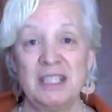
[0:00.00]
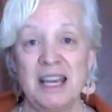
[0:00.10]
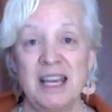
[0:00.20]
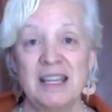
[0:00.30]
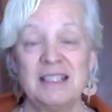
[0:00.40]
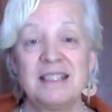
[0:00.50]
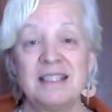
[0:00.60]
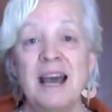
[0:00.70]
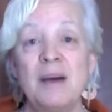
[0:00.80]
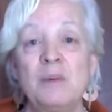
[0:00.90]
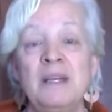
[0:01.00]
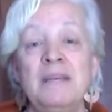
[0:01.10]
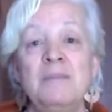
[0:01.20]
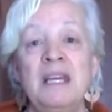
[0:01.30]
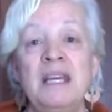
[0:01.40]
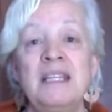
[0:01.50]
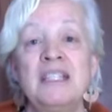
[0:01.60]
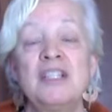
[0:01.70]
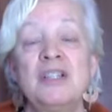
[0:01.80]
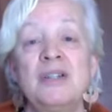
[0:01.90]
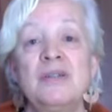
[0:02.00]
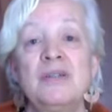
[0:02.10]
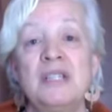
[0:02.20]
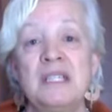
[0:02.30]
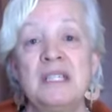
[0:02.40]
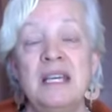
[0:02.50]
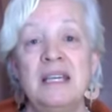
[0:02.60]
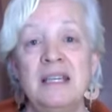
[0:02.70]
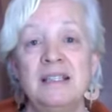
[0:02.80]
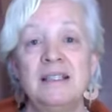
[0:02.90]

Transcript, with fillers: Day is that we begin to see